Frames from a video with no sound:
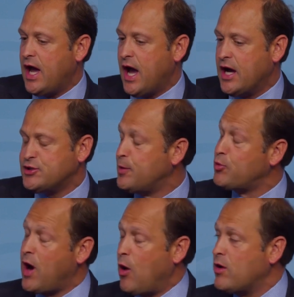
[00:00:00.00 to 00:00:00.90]
to
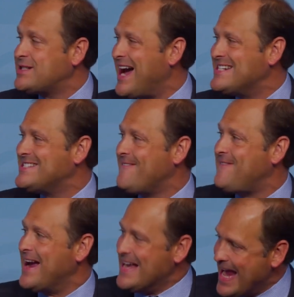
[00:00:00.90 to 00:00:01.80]
prioritize the
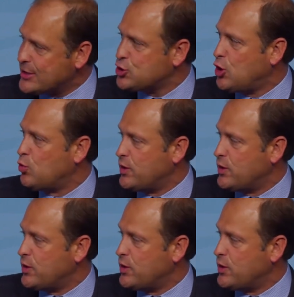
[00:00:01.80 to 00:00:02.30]
financial